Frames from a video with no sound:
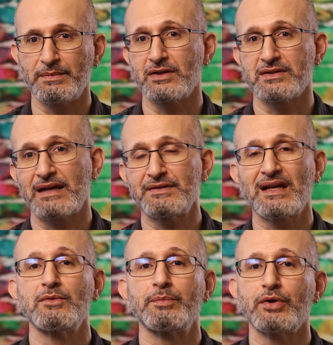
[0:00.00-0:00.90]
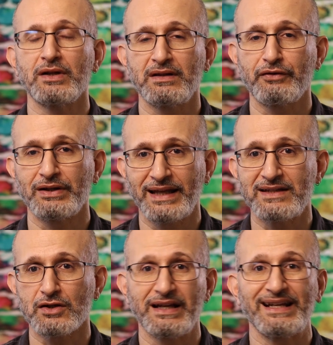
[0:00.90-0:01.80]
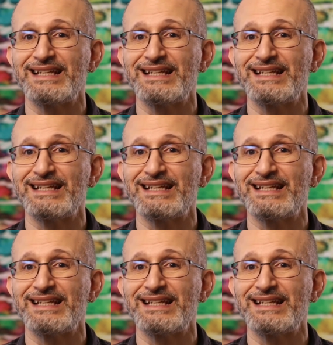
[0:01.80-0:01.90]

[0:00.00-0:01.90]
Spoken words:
because every time you put a different lens on it,